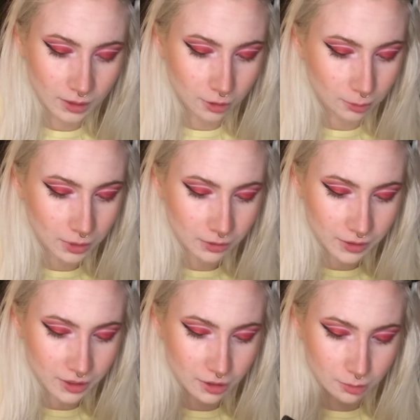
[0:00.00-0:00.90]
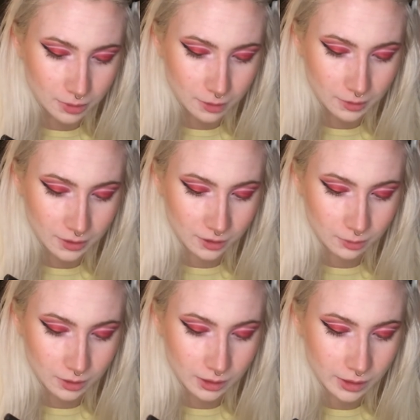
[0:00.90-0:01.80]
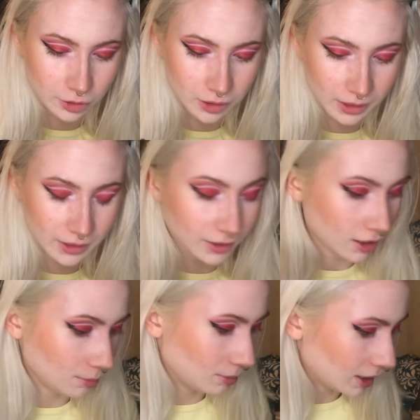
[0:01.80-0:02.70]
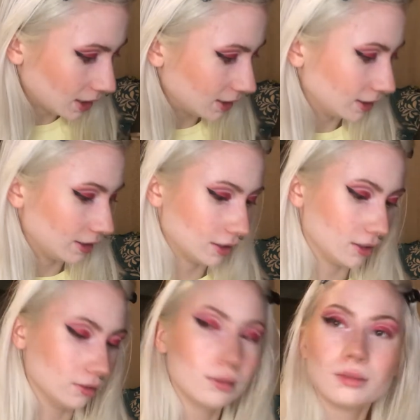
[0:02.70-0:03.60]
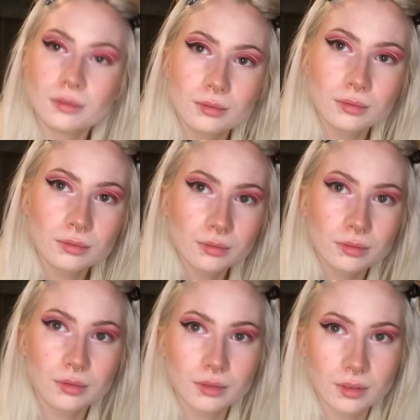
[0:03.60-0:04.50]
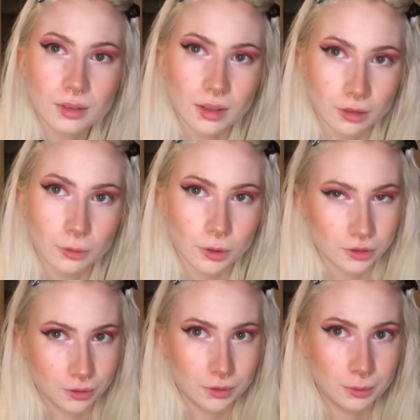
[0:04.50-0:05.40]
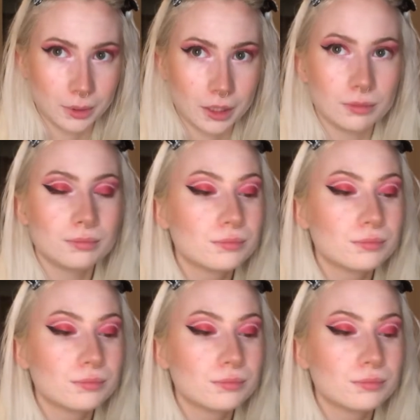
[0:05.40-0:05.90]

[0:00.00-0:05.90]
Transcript: Don't be afraid to go big with this one. Trixie's got big eyeliner. Therefore, so do we.